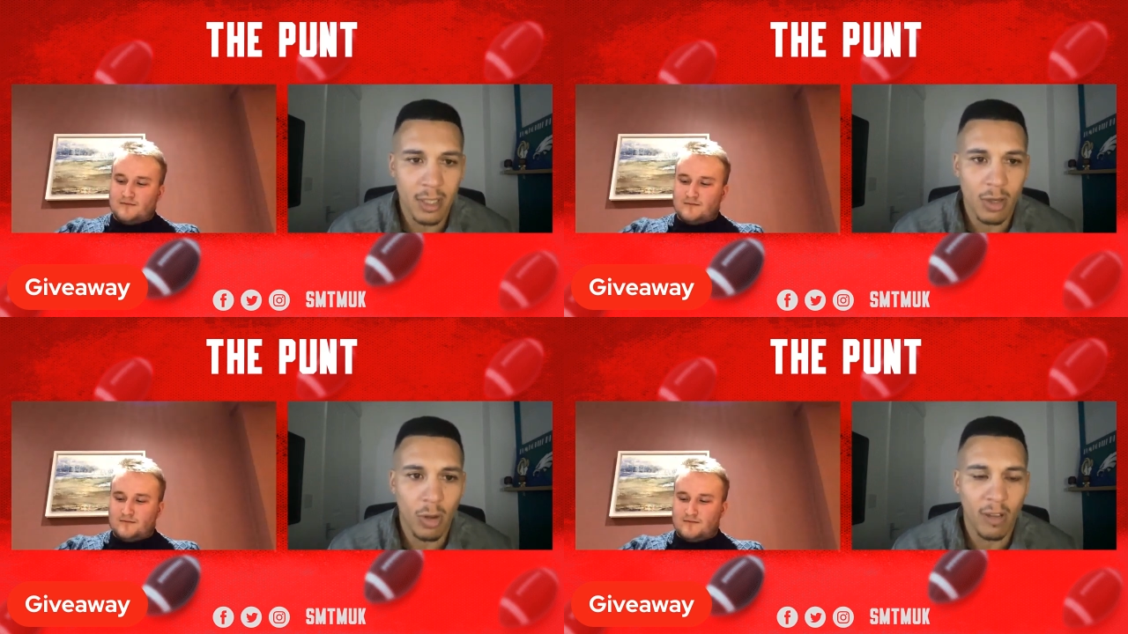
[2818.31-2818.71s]

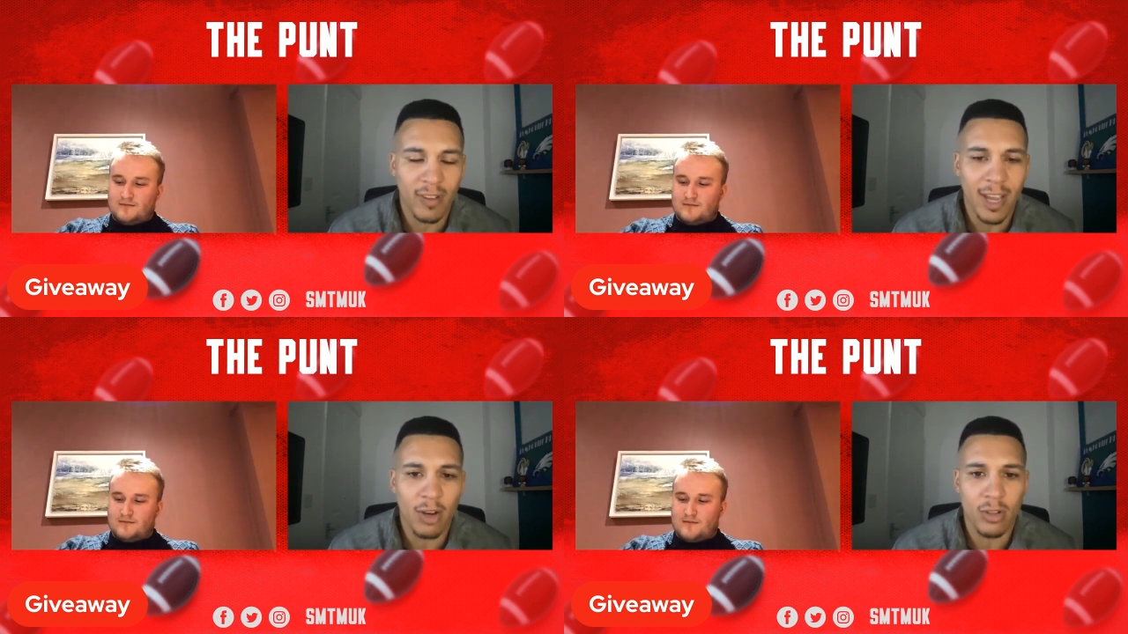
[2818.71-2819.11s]
Speaker 1: The
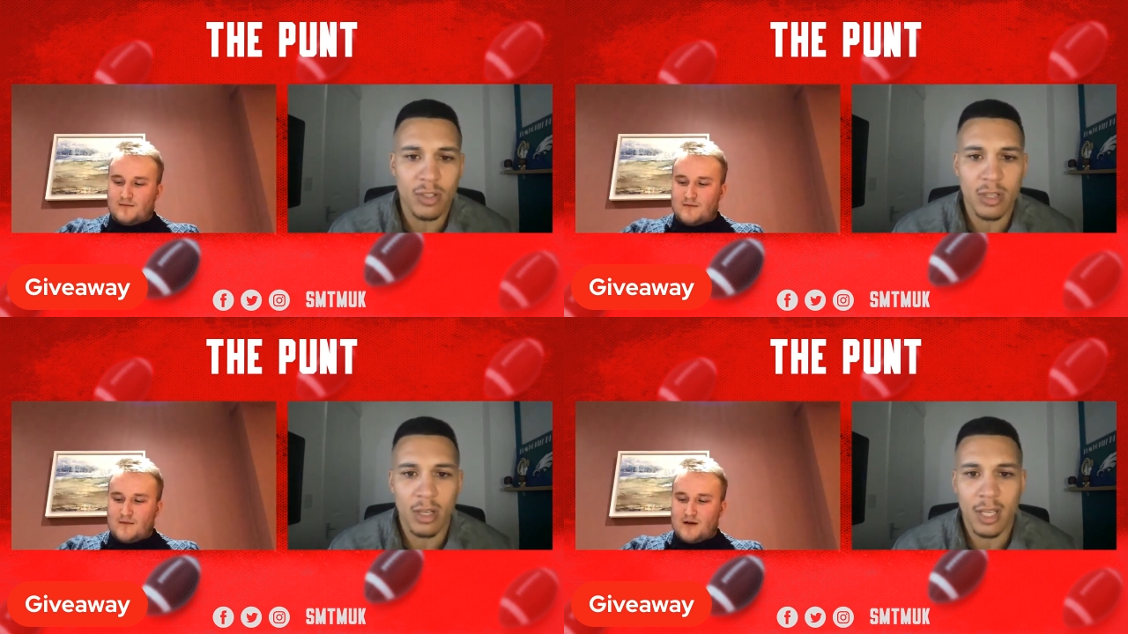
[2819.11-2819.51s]
qualifying
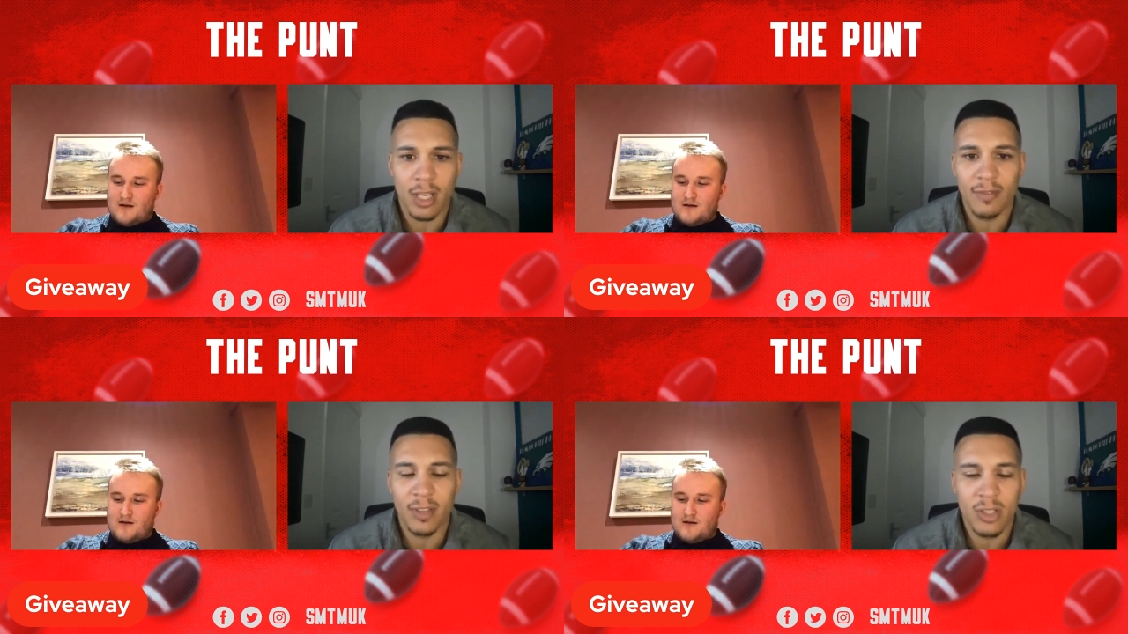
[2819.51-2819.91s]
odds
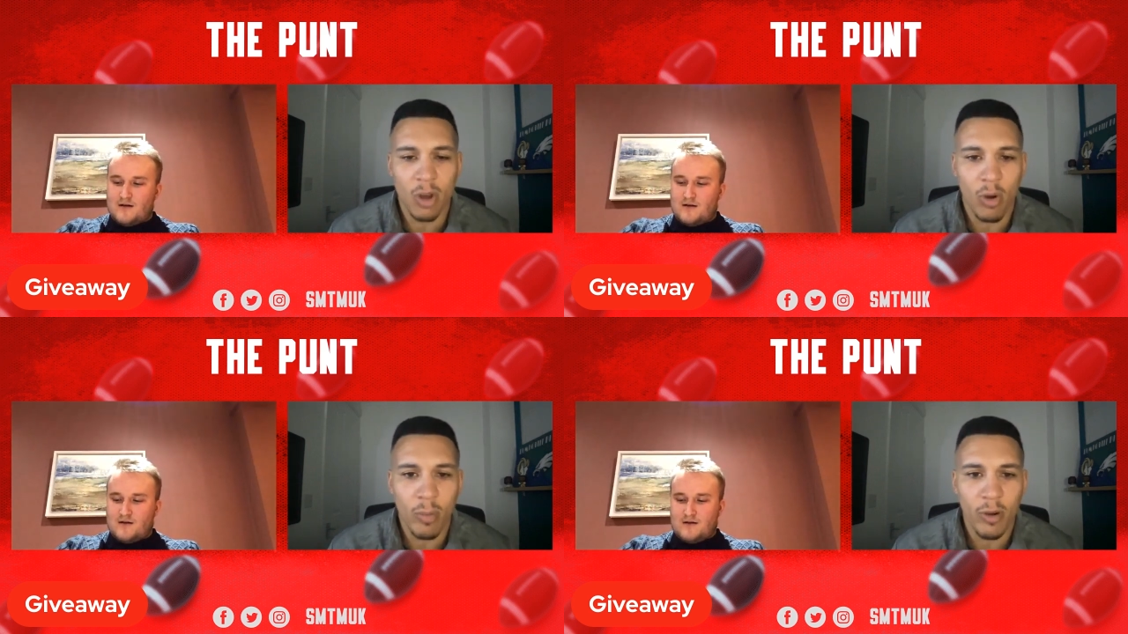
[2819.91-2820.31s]
are
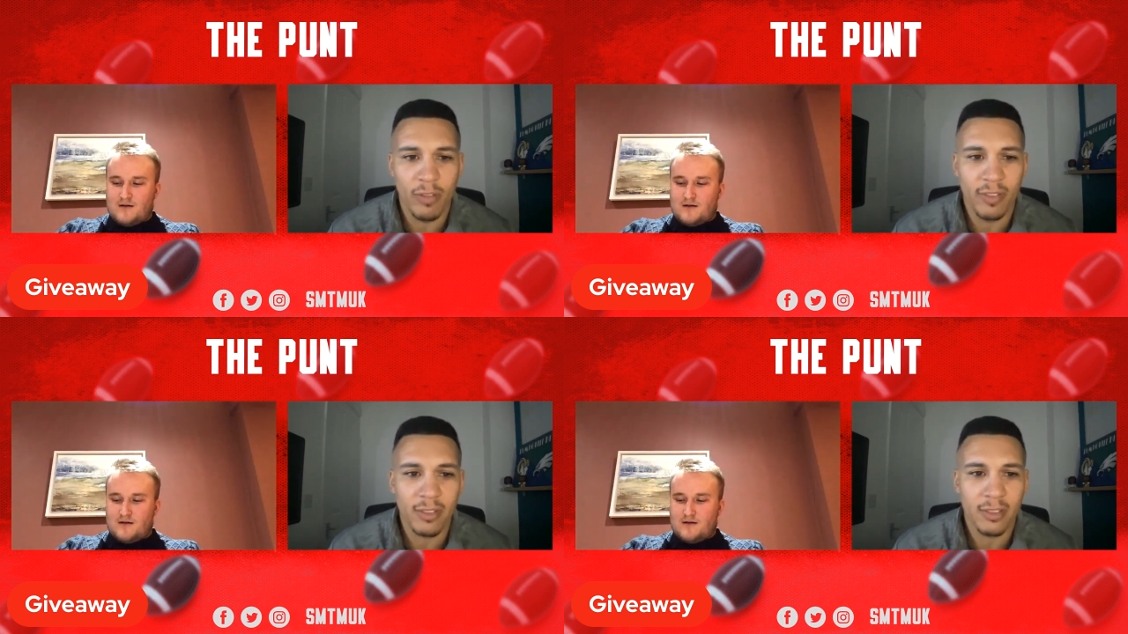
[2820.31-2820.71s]
evens or above.